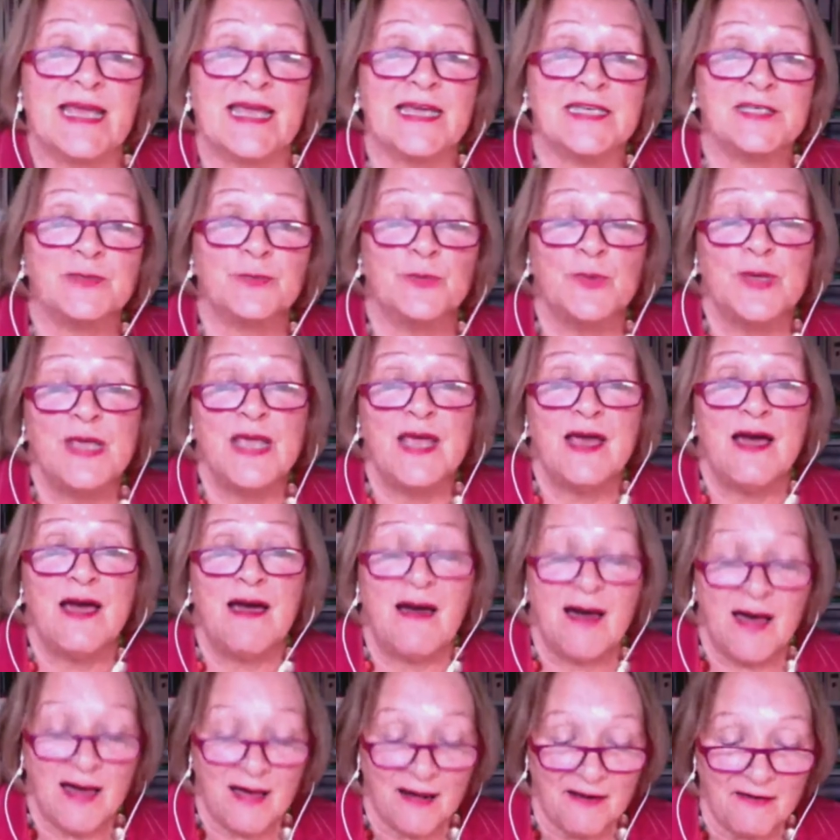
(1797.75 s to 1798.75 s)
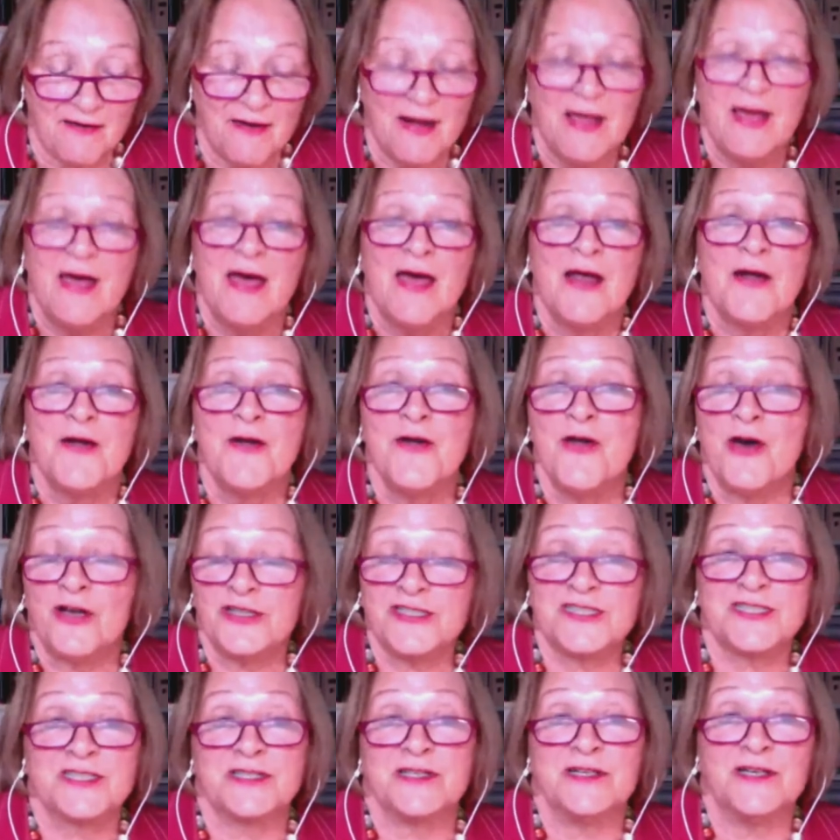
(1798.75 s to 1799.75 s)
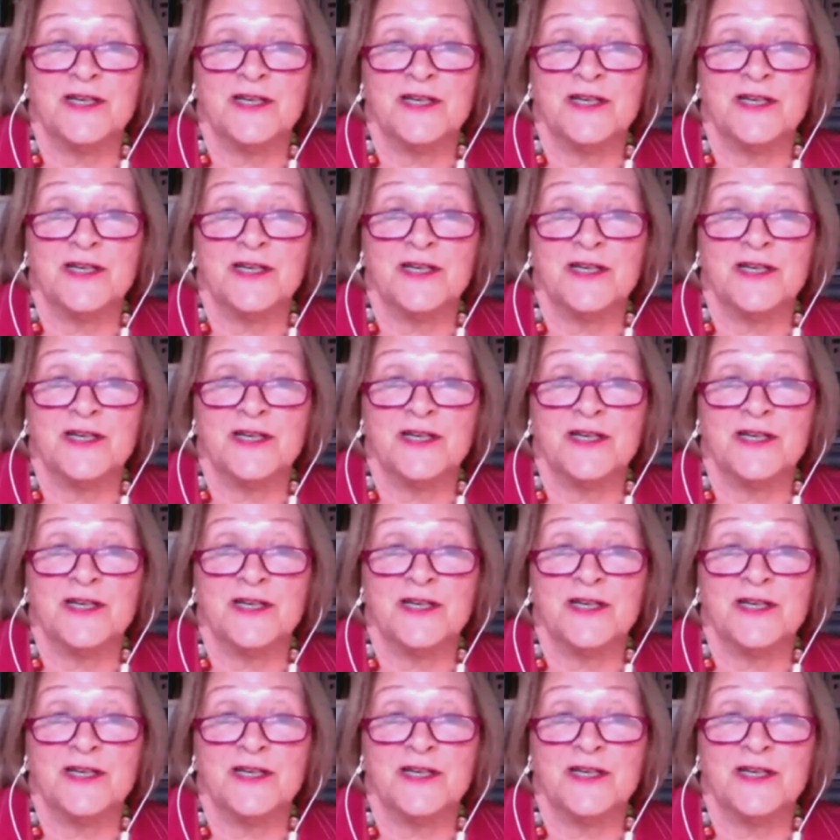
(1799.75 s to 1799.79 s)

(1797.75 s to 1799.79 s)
And we are not